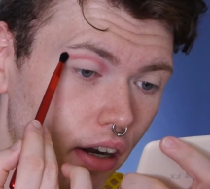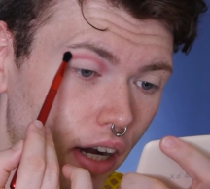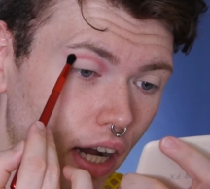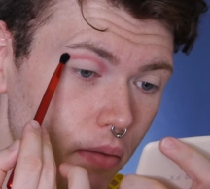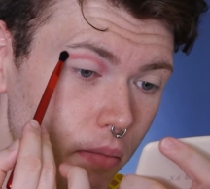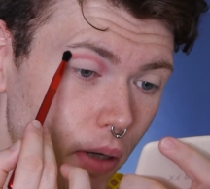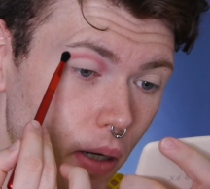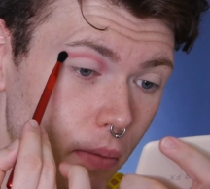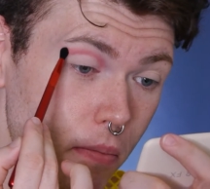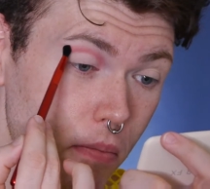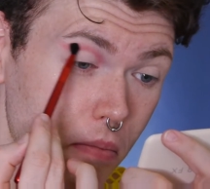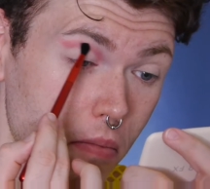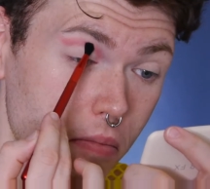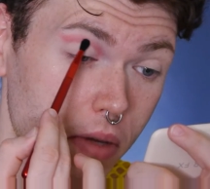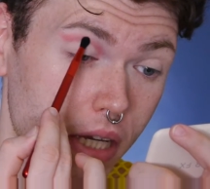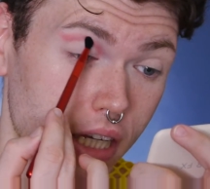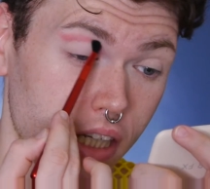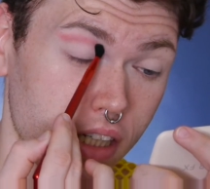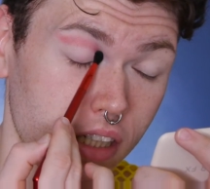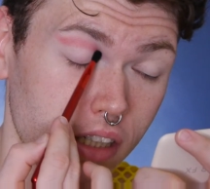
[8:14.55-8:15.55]
I'm
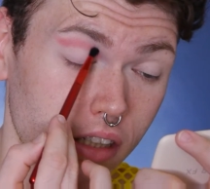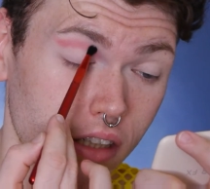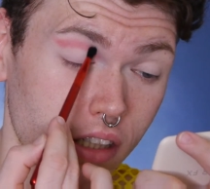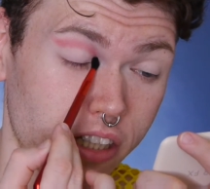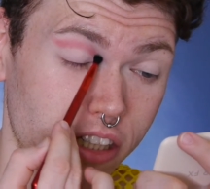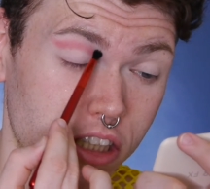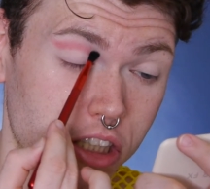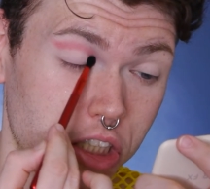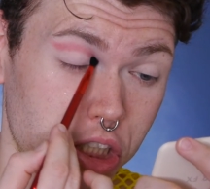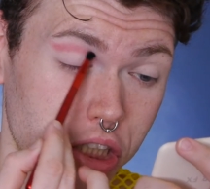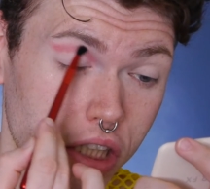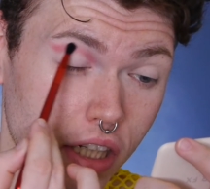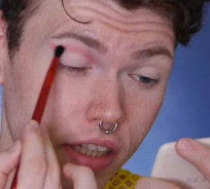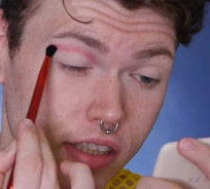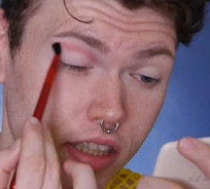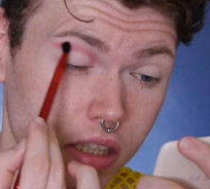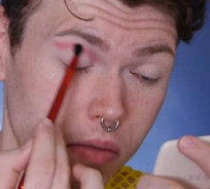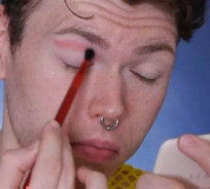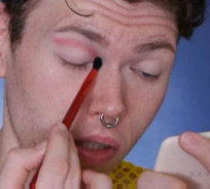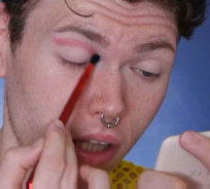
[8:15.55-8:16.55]
immediately
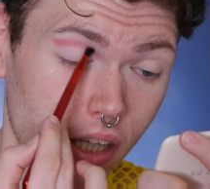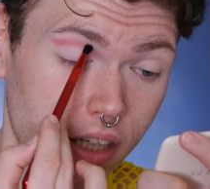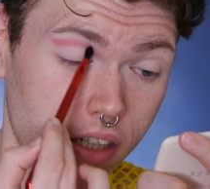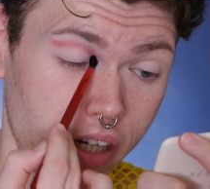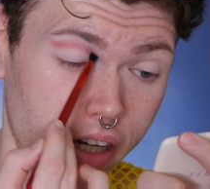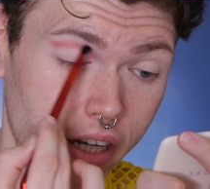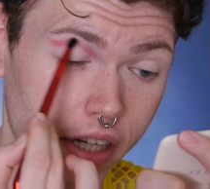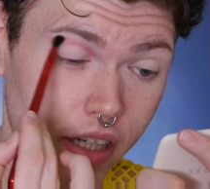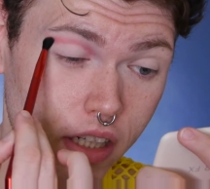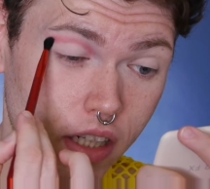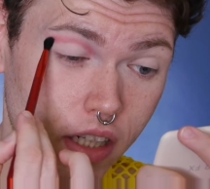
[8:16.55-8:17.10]
just blending.